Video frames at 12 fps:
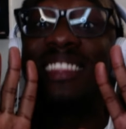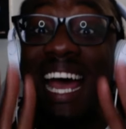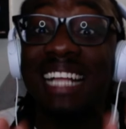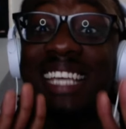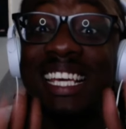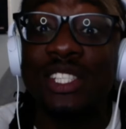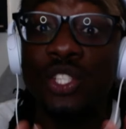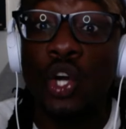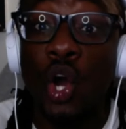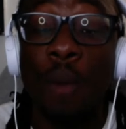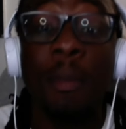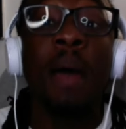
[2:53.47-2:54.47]
that is to
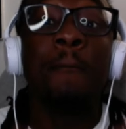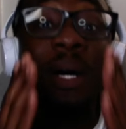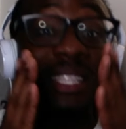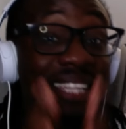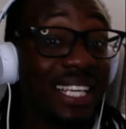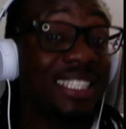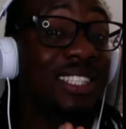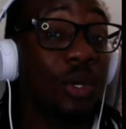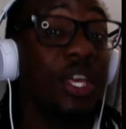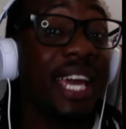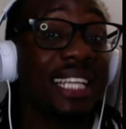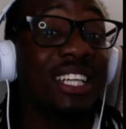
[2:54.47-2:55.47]
come. But this is how
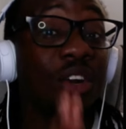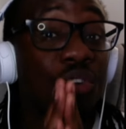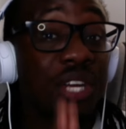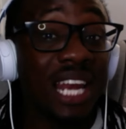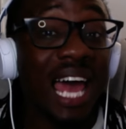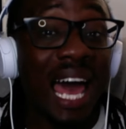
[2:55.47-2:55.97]
you get a real